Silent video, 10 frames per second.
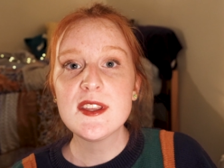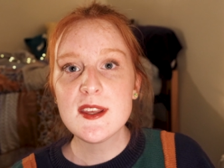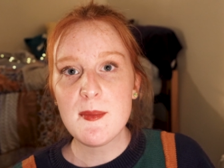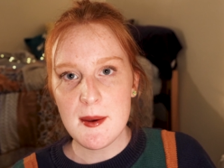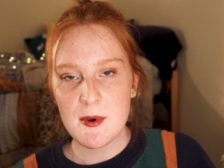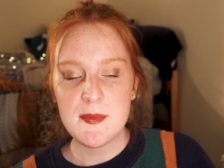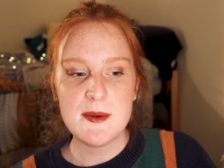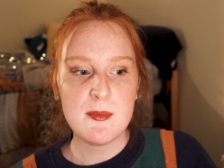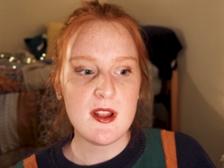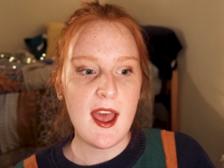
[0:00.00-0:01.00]
in the Bible,
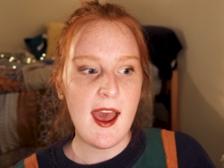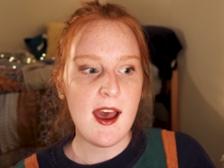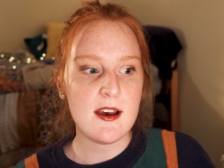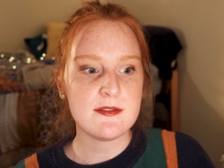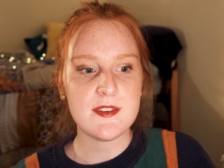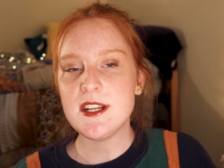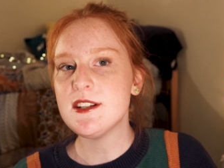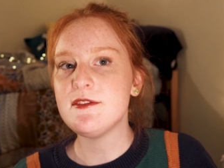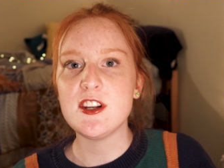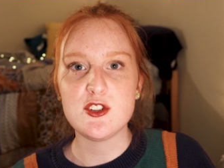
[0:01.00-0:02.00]
people have
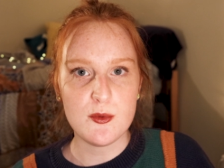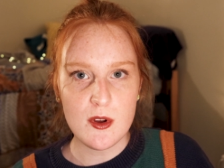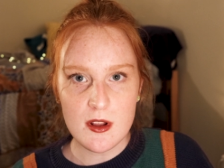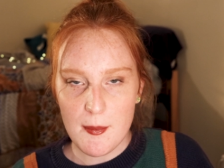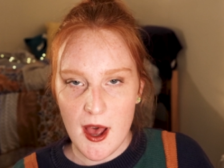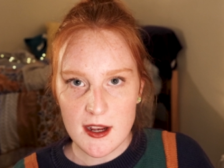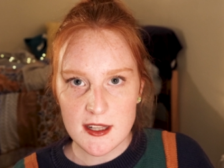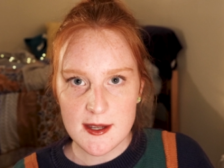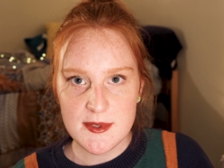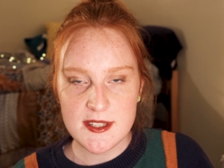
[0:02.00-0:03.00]
individual
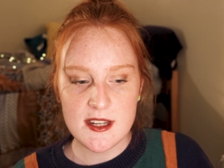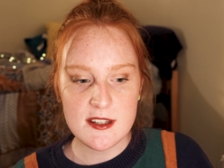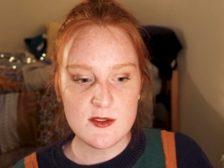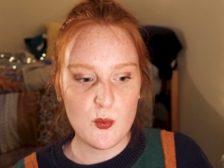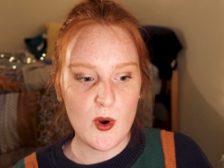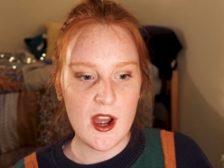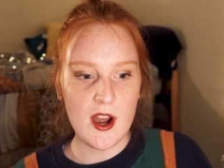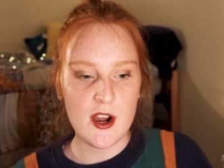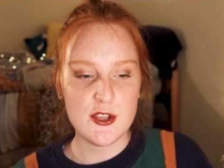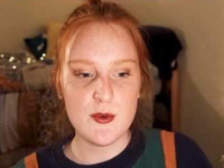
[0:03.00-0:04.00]
apocalypses
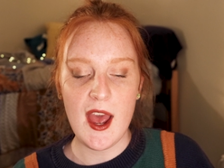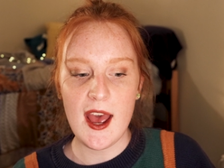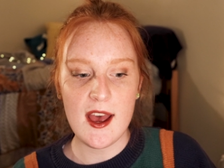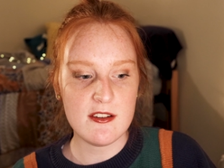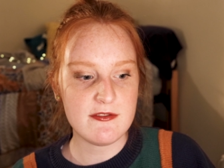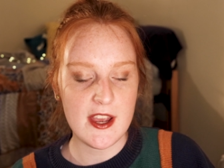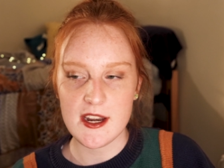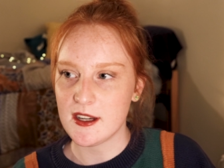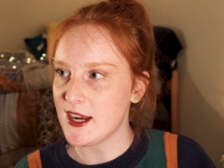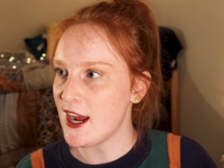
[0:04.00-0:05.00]
where you have
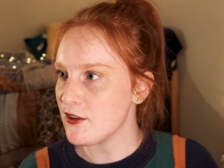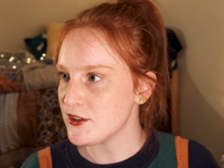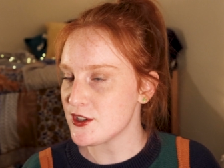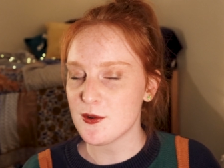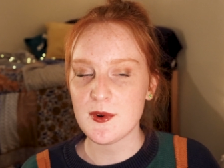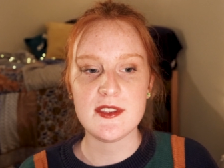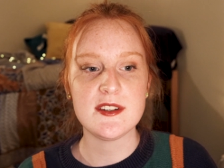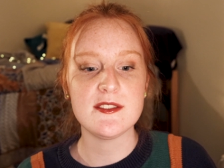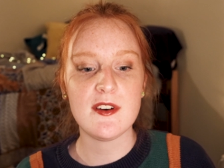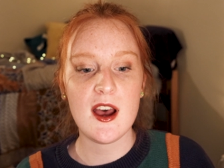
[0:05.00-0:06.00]
an encounter with the
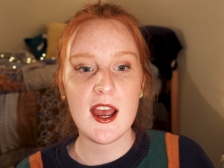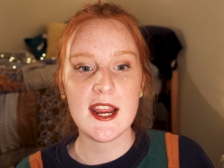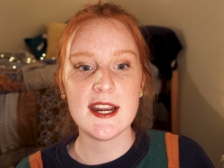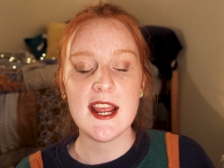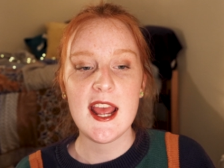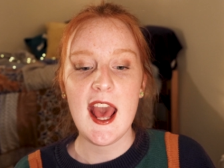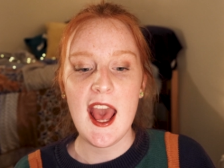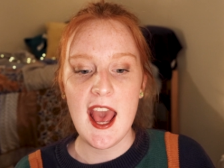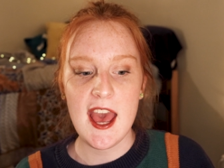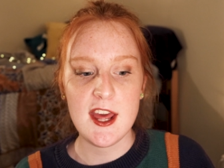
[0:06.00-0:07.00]
divine
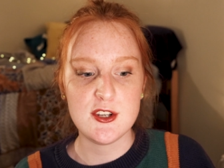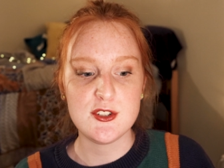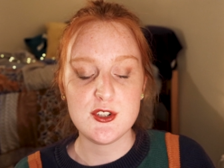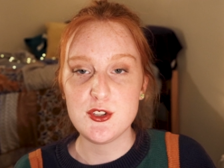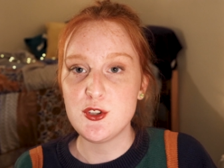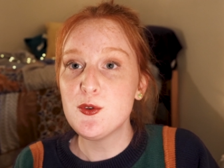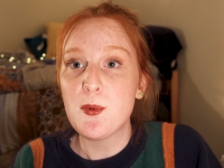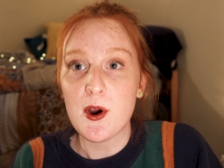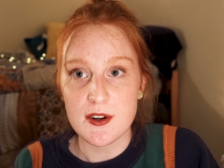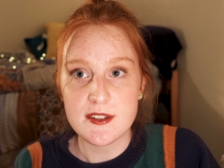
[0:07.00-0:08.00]
and you
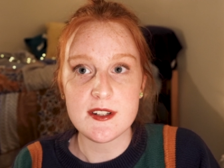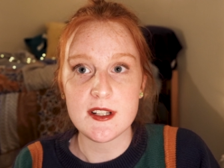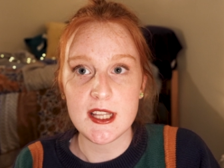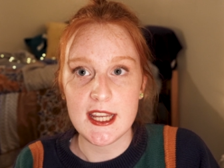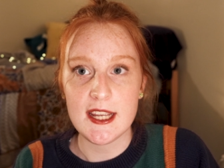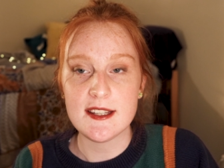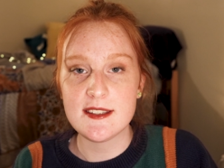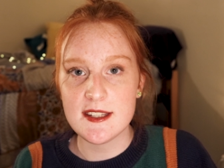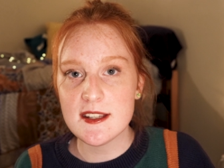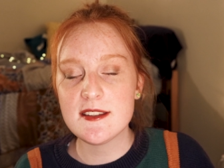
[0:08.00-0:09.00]
personally
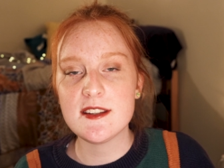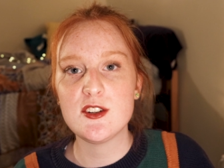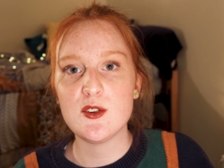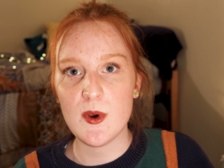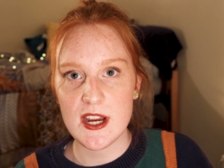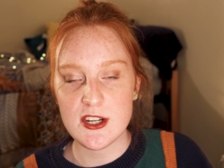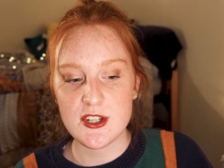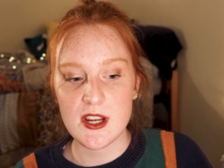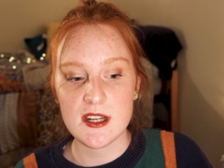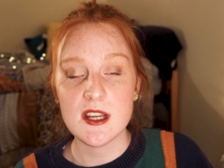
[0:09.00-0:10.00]
see a
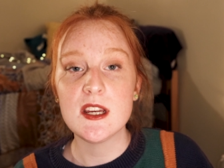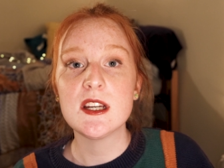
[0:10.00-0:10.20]
situation